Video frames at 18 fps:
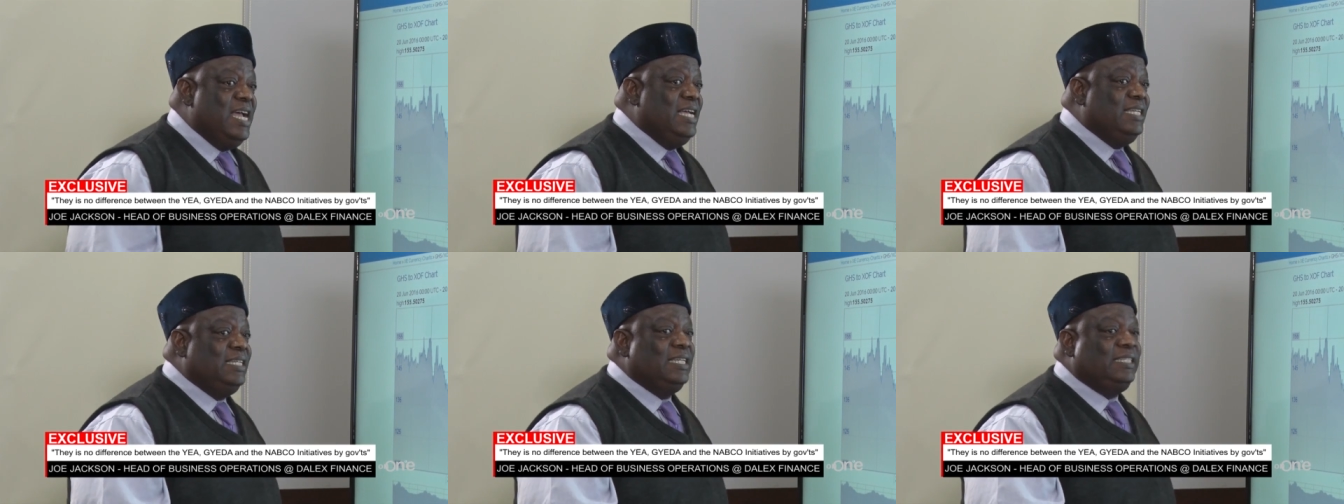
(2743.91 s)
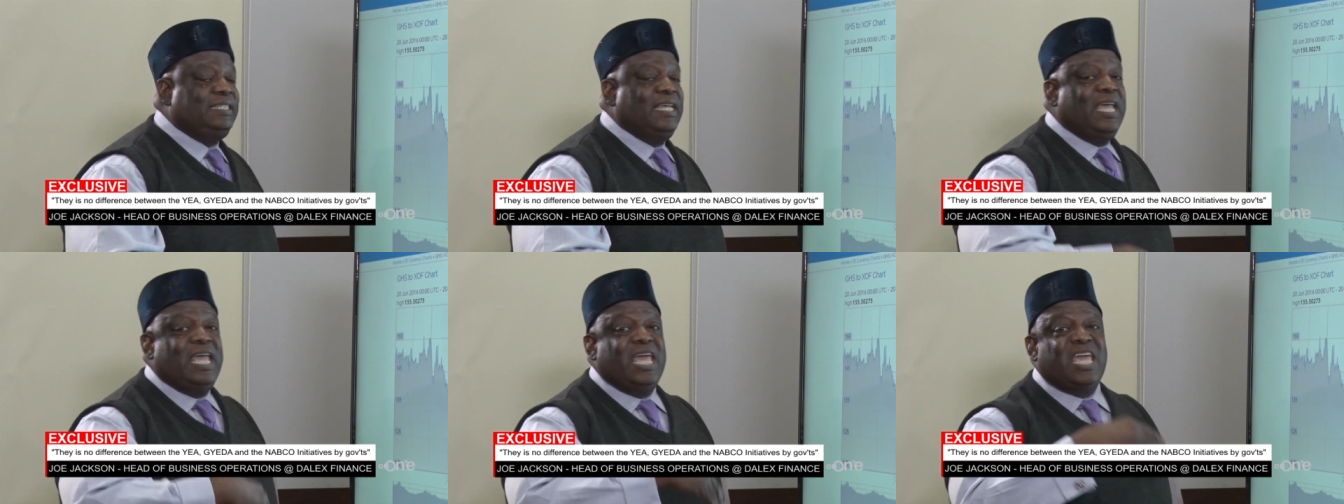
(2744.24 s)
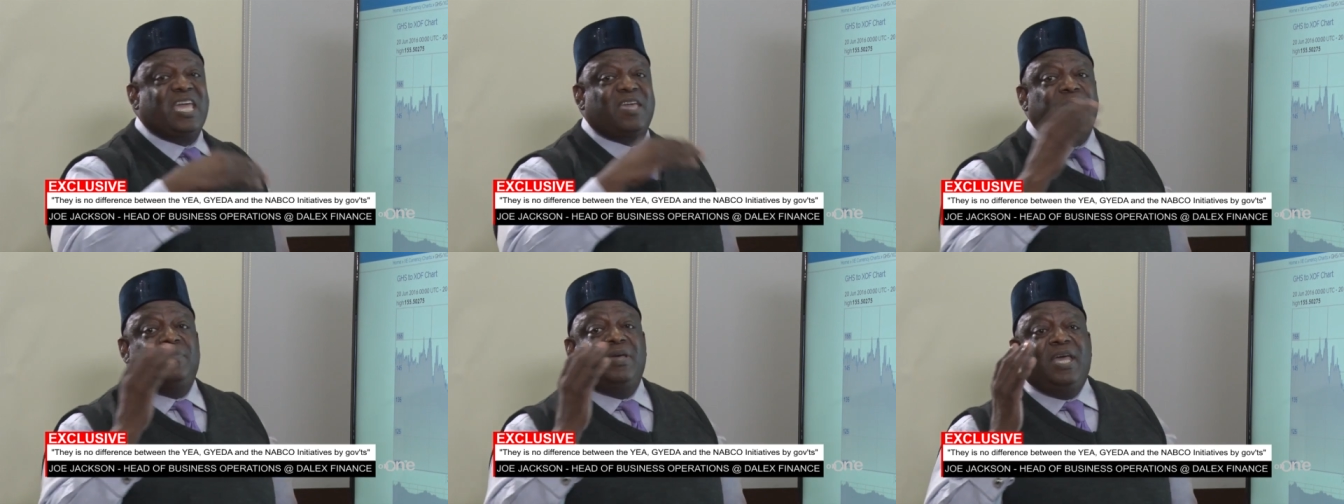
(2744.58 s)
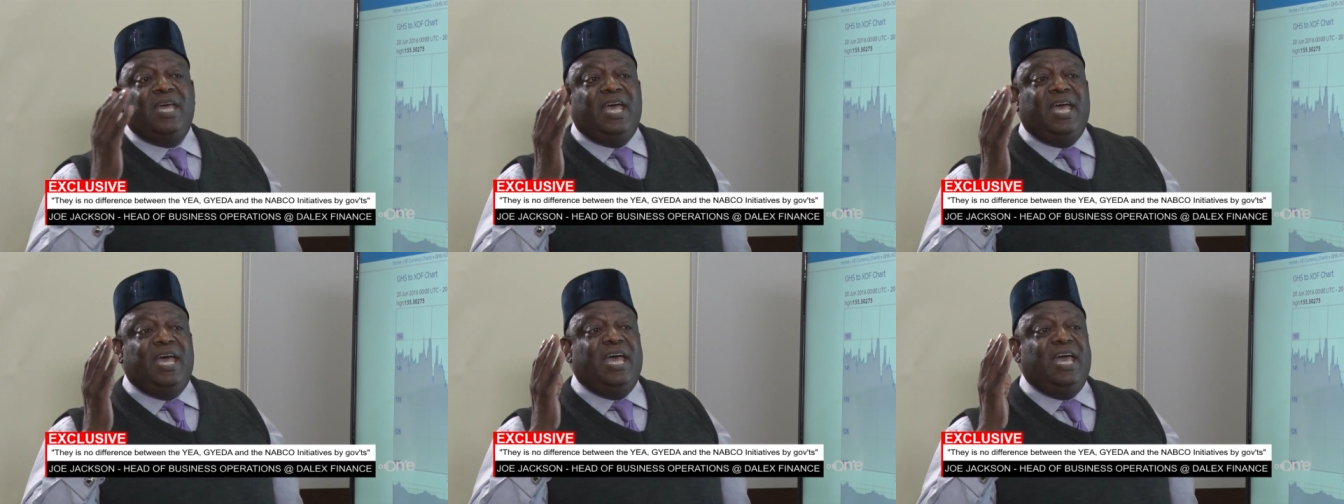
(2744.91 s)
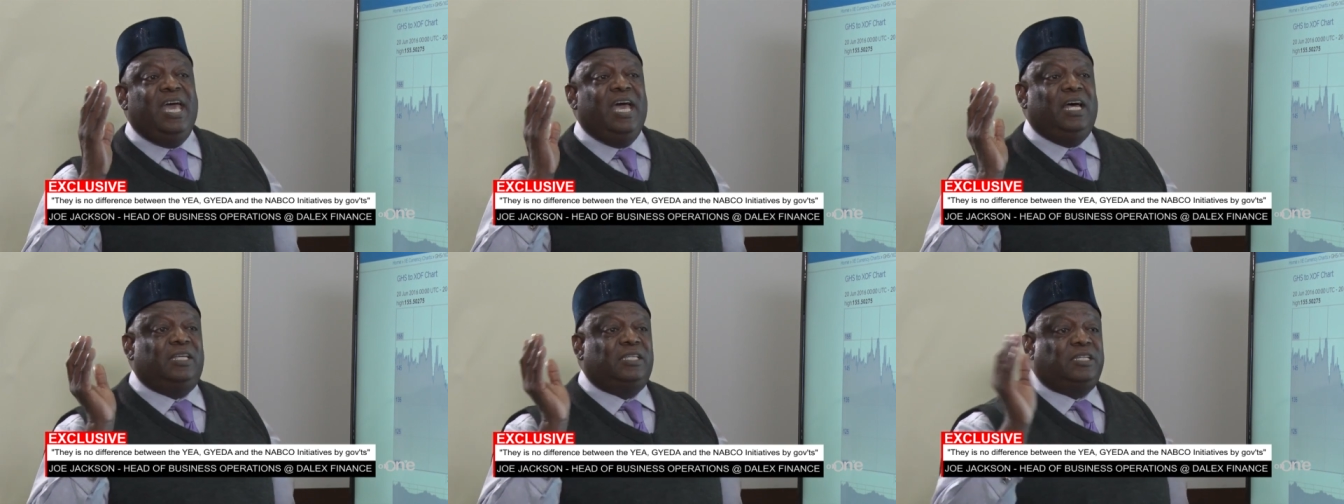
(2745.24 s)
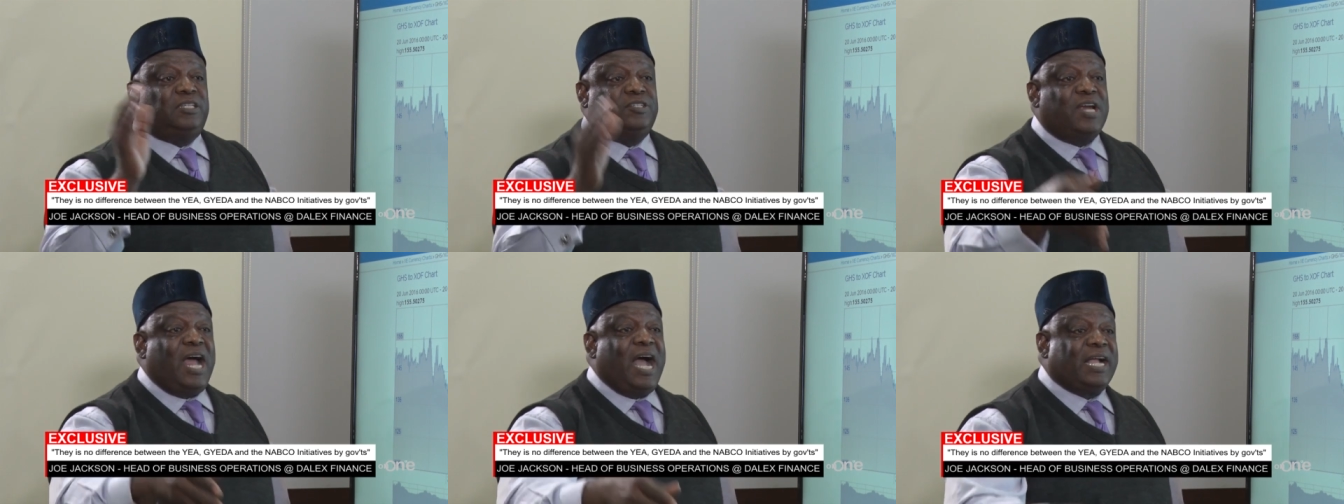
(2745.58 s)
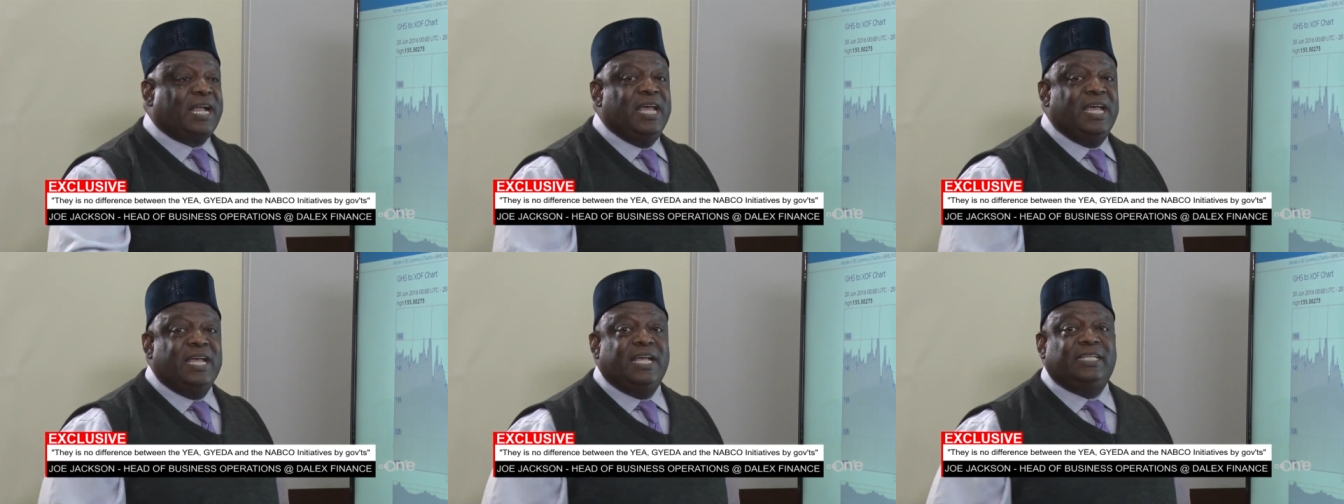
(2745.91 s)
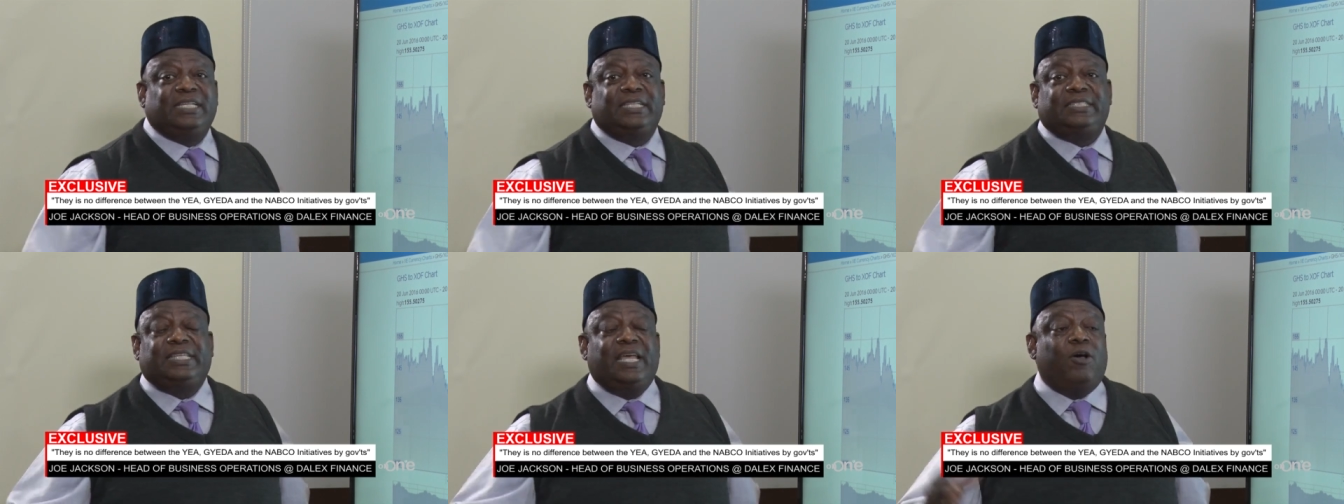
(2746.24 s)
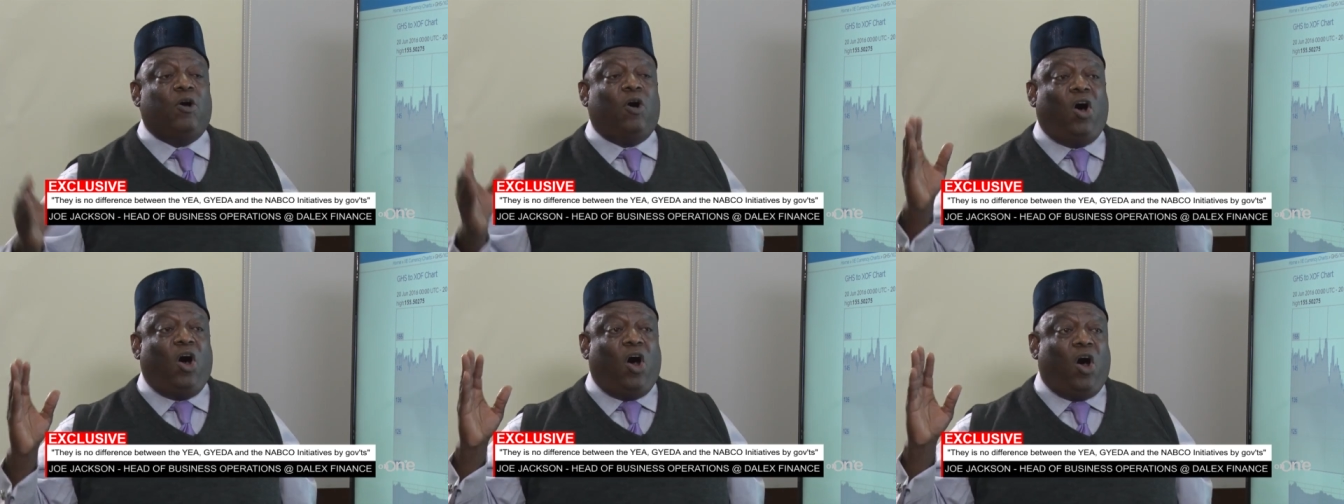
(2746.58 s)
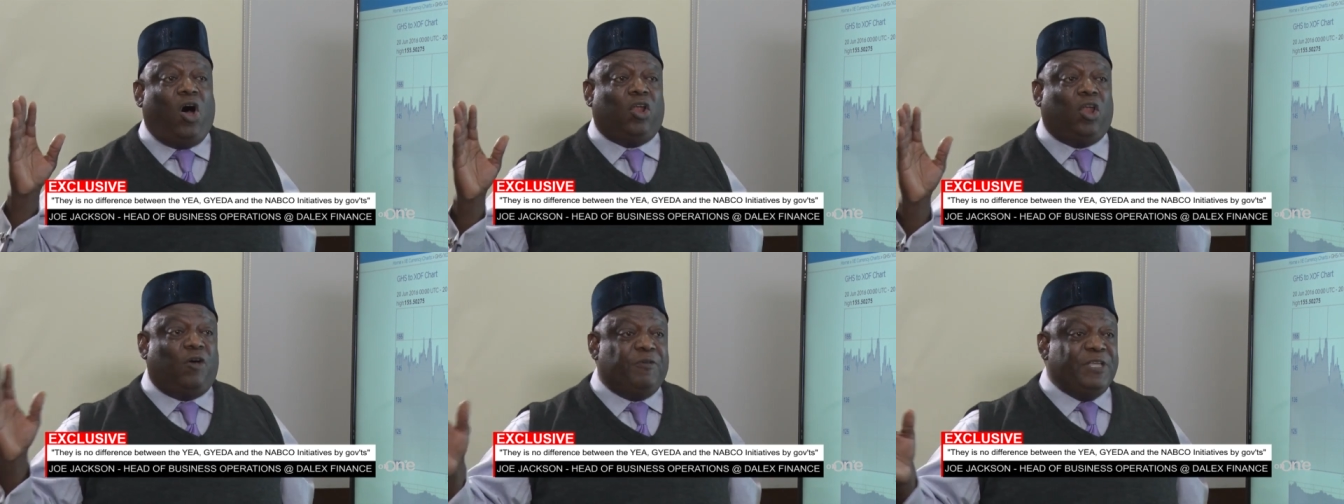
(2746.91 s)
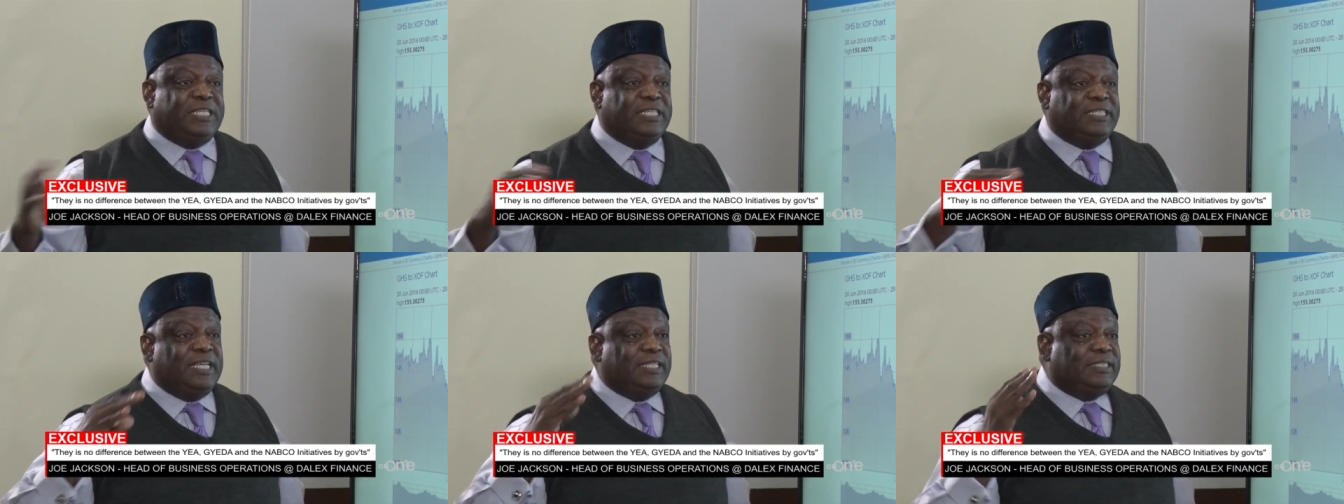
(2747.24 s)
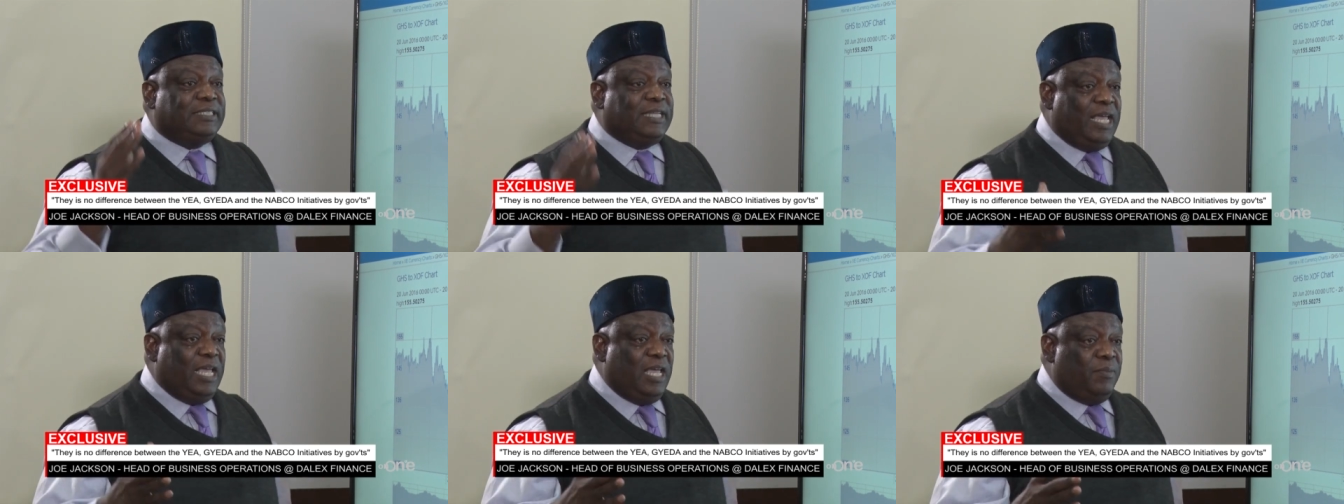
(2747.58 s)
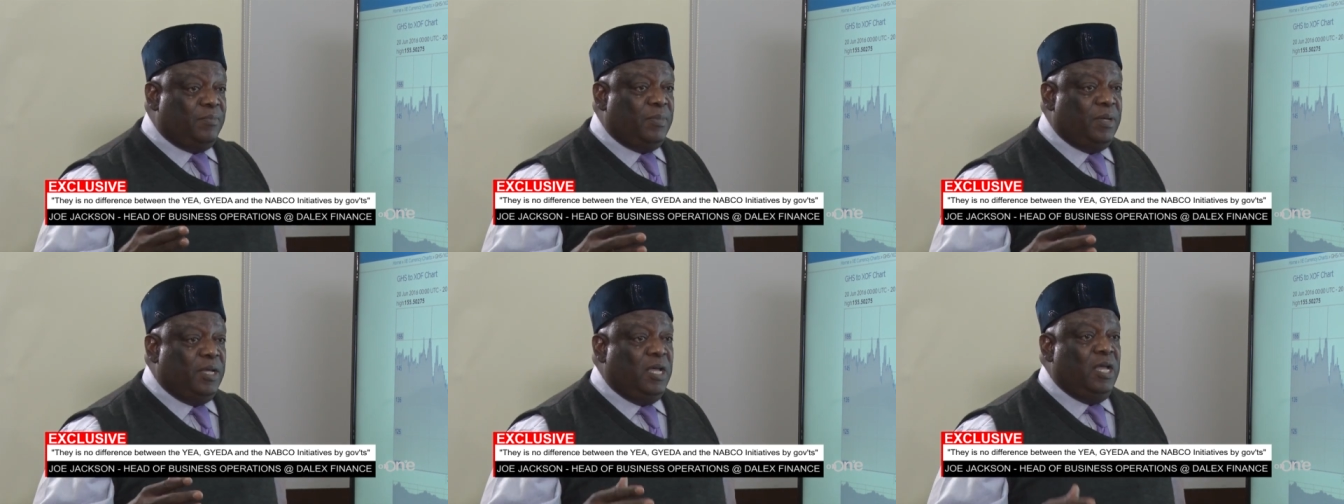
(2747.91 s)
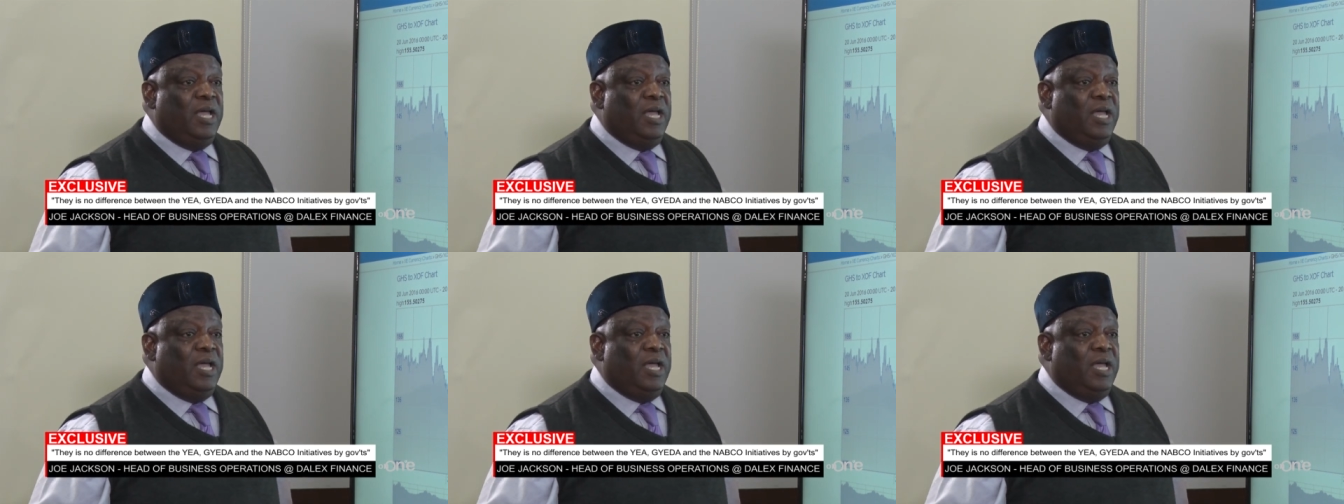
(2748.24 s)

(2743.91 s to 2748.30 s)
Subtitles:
It's the same health track. It's the same. All of it is the same.